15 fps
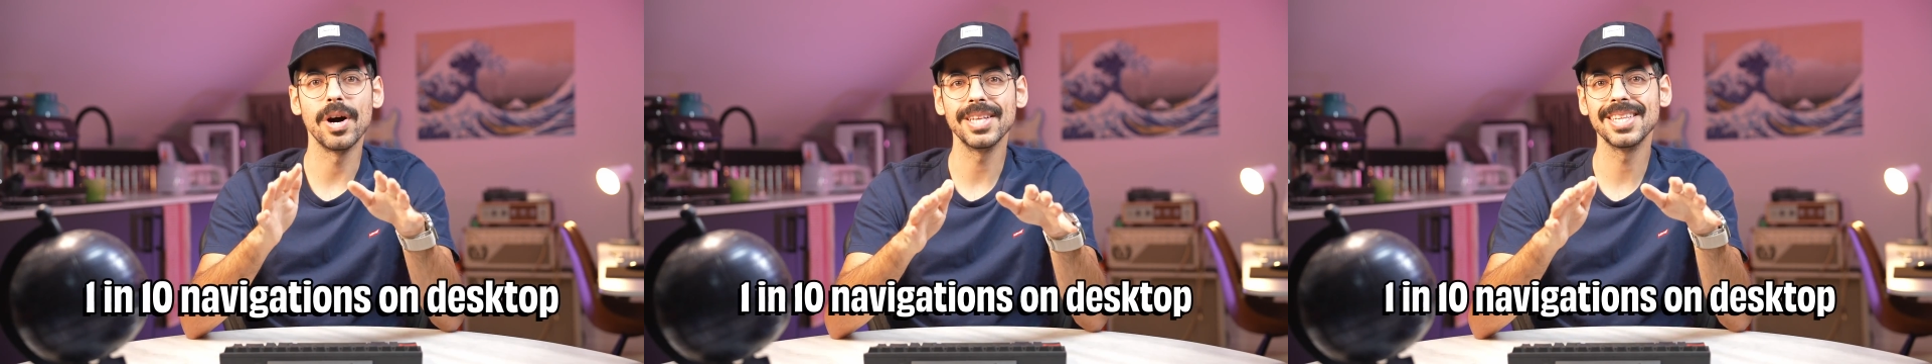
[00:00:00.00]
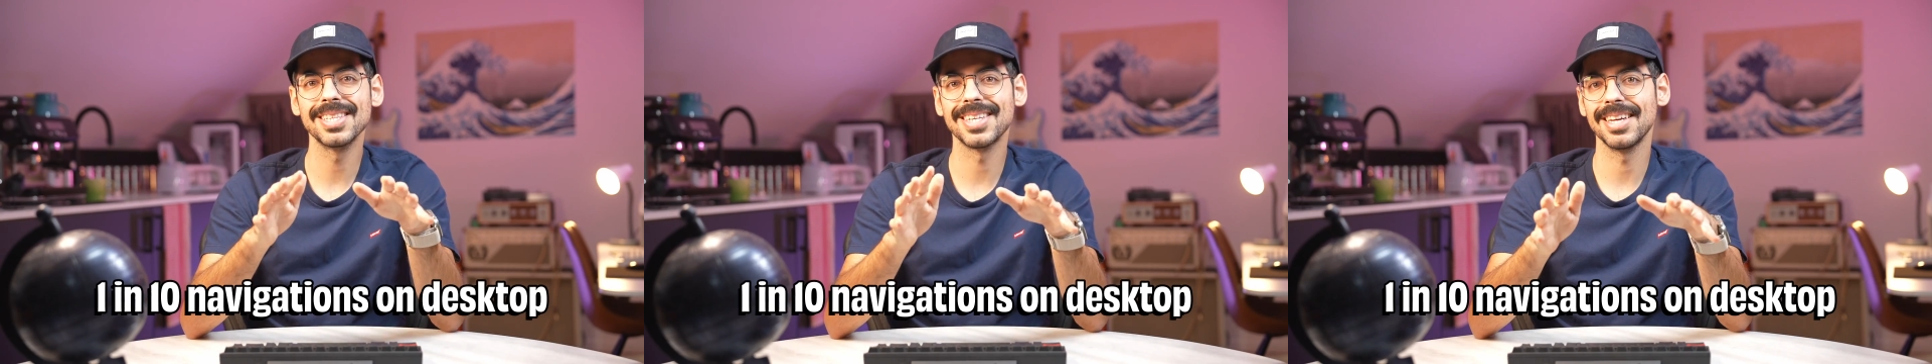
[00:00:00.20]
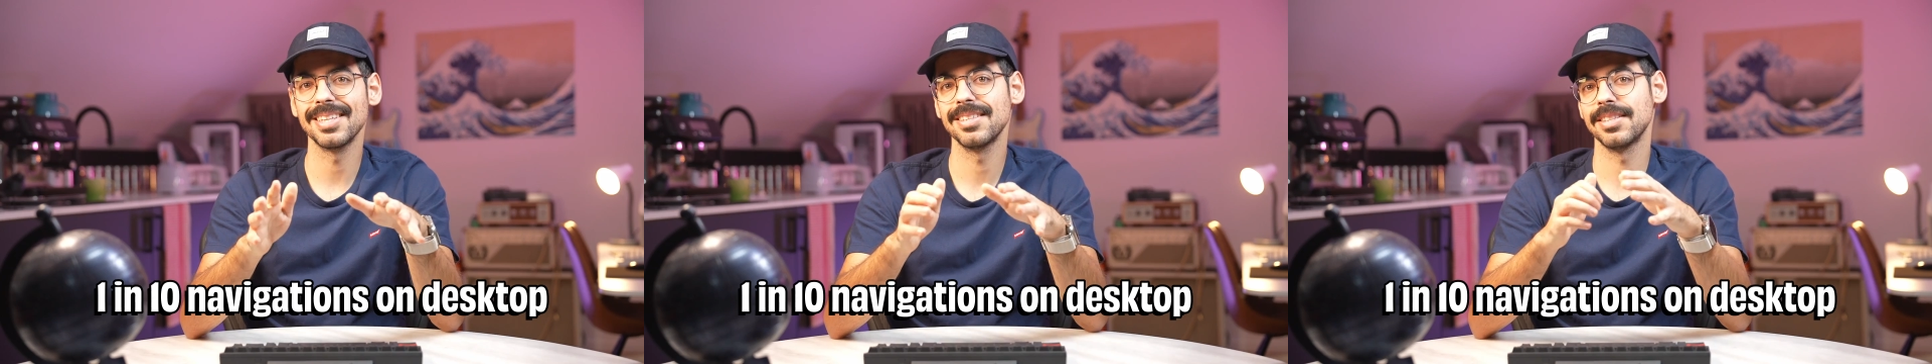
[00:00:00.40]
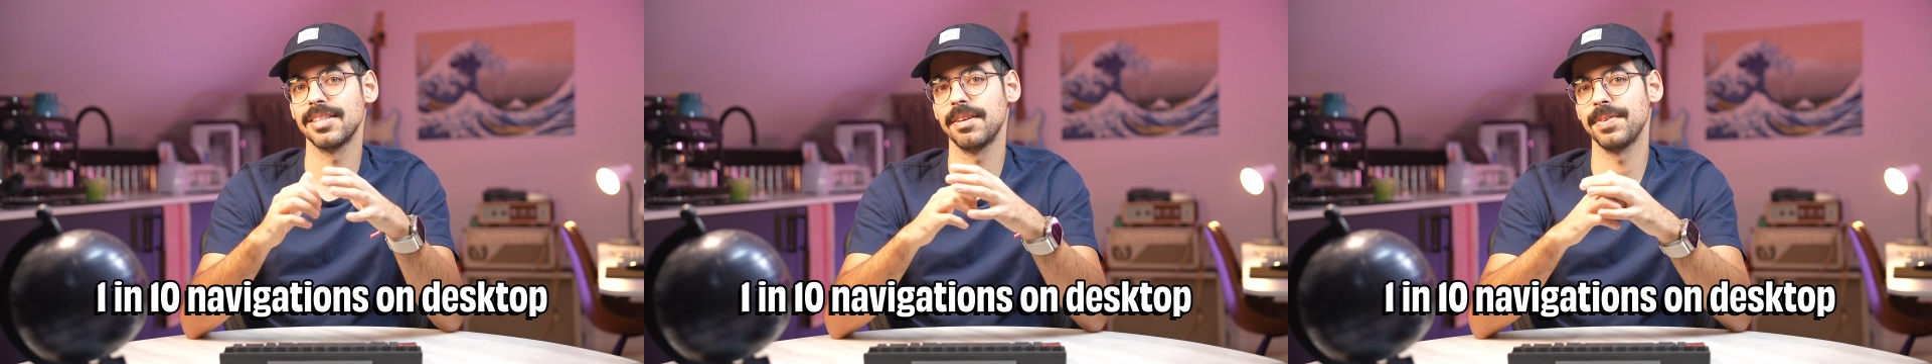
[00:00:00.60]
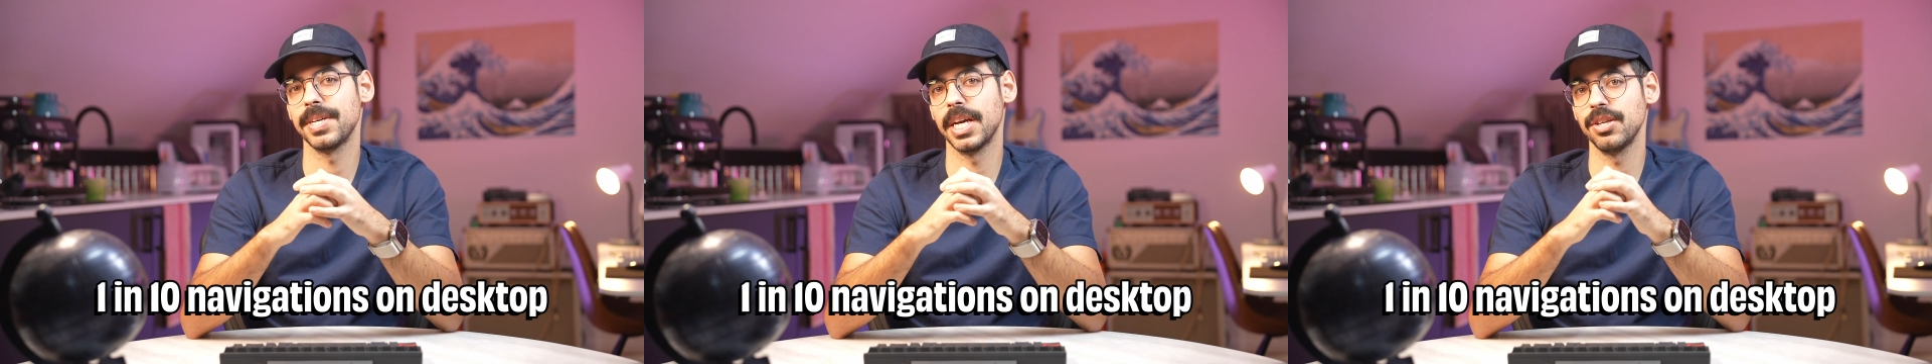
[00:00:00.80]
in 10
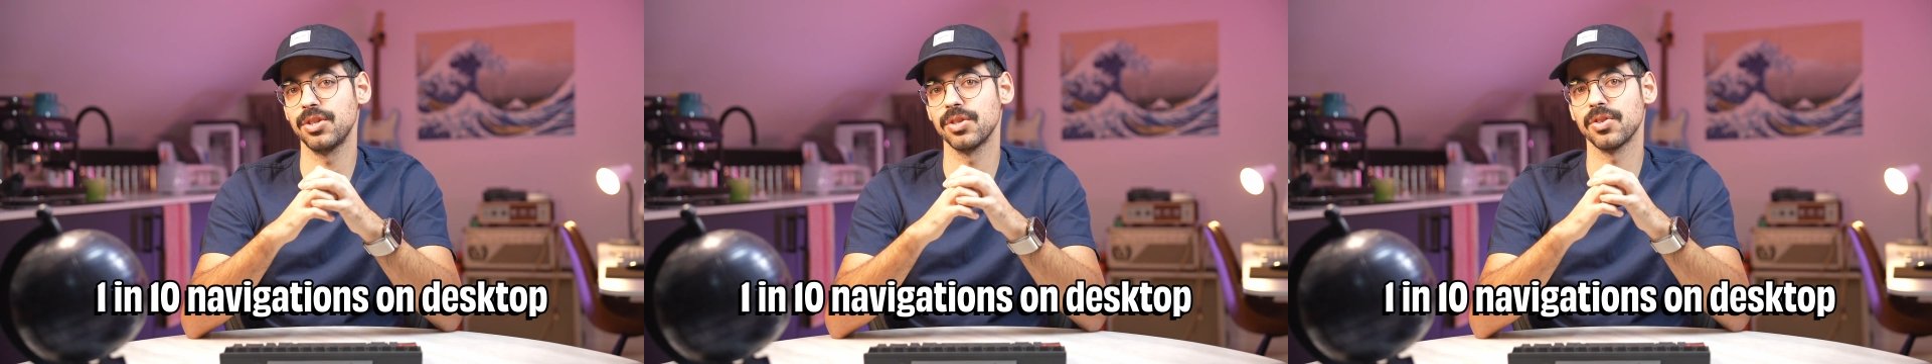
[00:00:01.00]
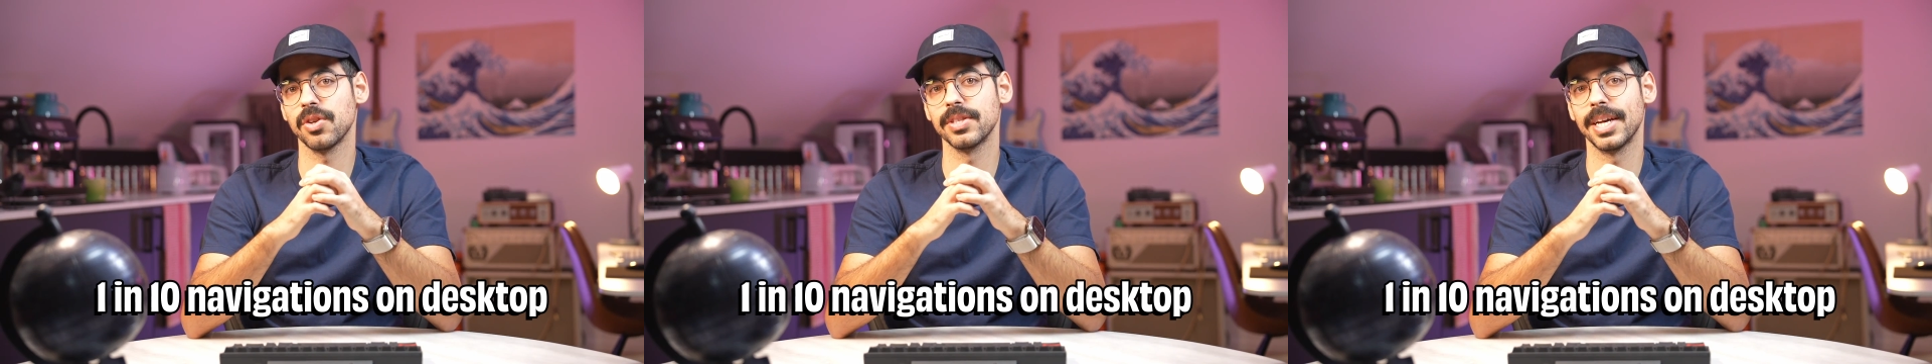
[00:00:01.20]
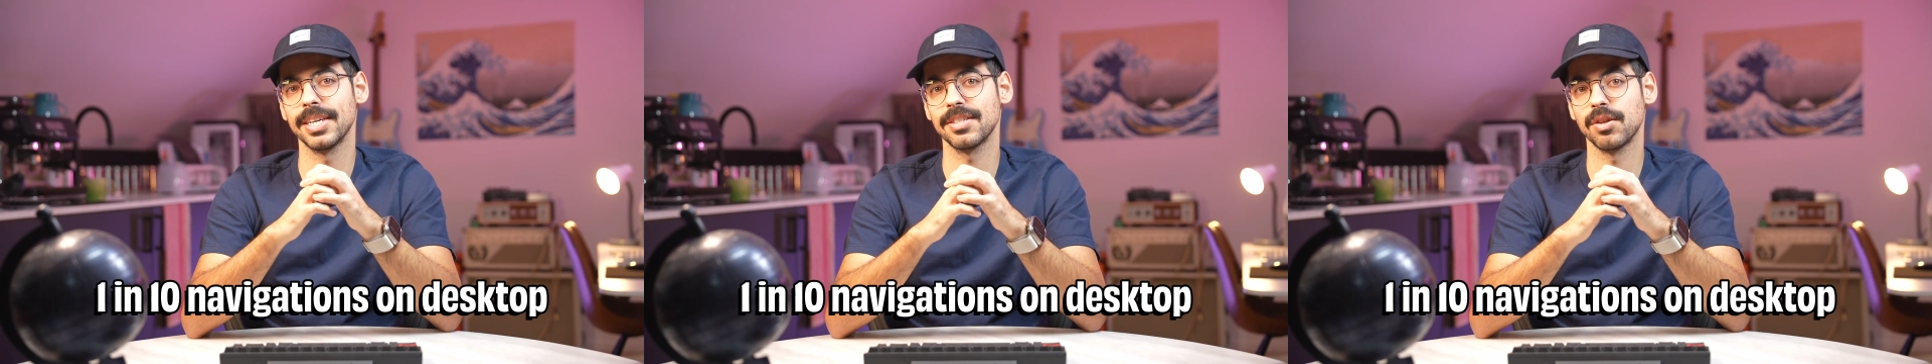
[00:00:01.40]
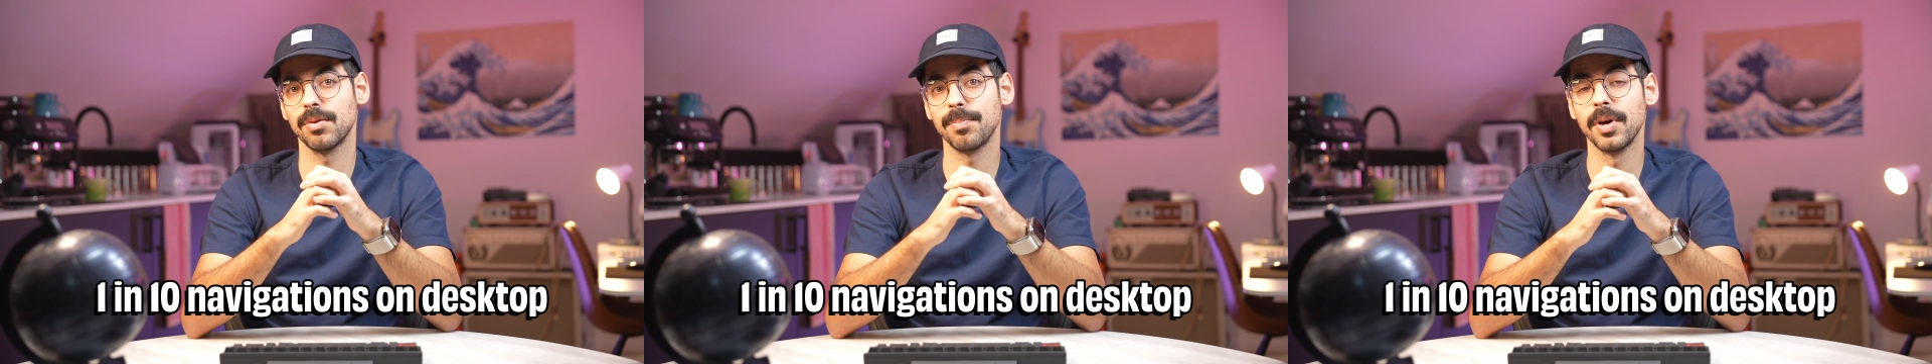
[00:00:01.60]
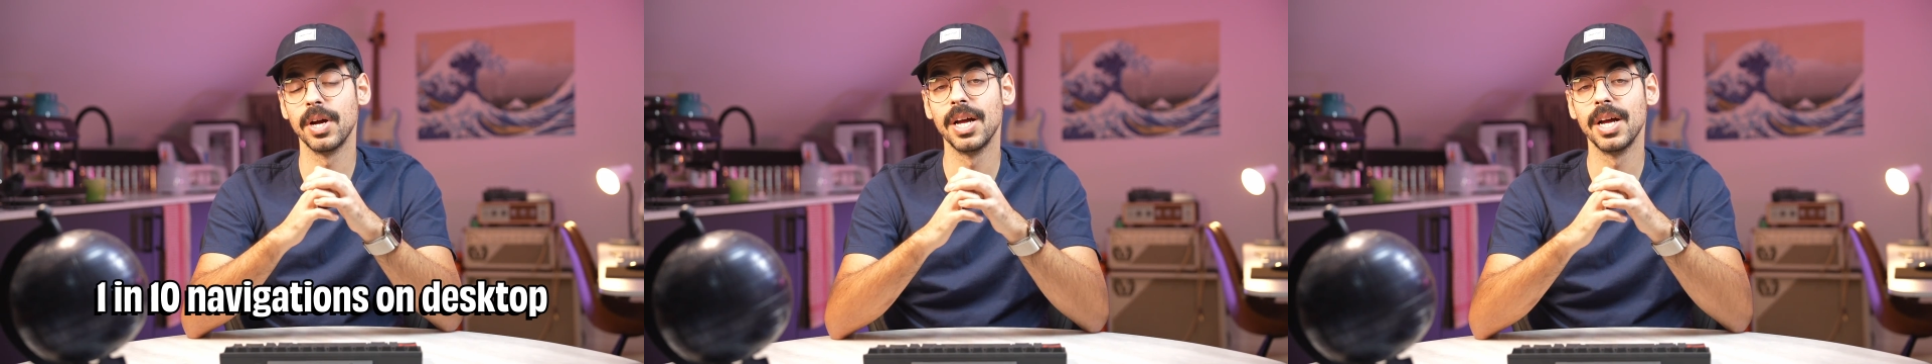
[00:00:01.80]
navigations on desktop